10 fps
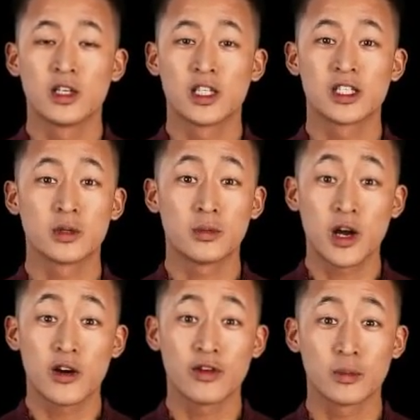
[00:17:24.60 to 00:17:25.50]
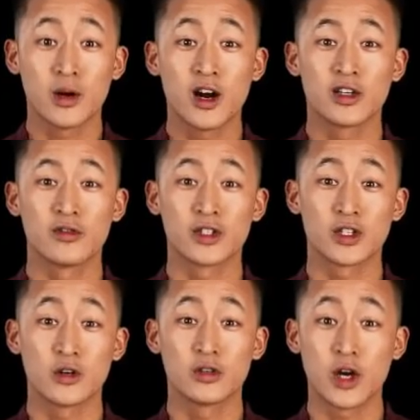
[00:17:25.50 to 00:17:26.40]
It's the perfect partner for
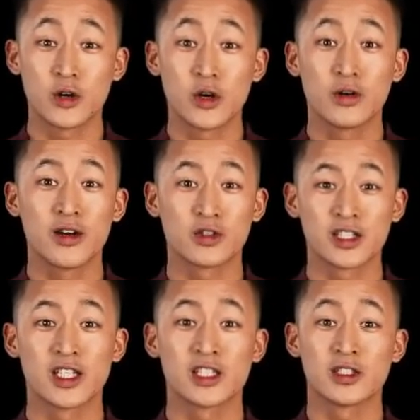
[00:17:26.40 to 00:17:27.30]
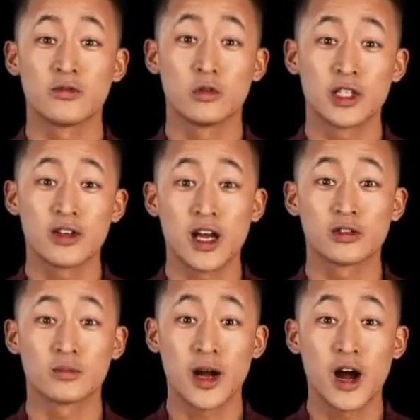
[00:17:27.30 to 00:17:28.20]
Son Goku level 6's
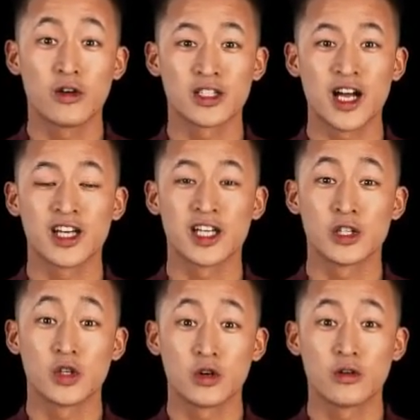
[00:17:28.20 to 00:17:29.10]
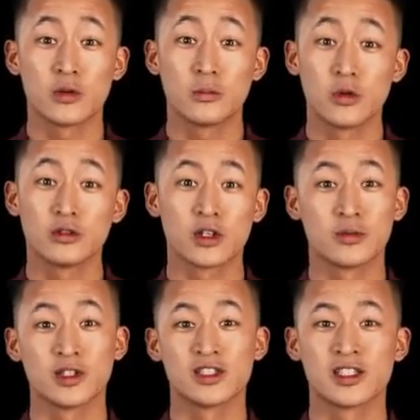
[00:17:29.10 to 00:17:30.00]
40,000 power attack, ensuring board
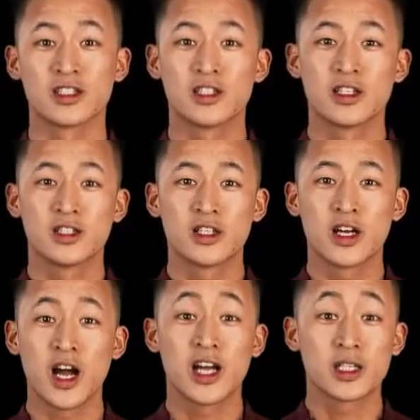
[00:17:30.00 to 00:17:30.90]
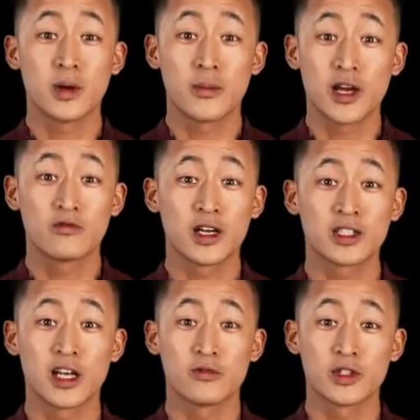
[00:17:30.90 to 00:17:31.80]
dominance. And that's my main red deck for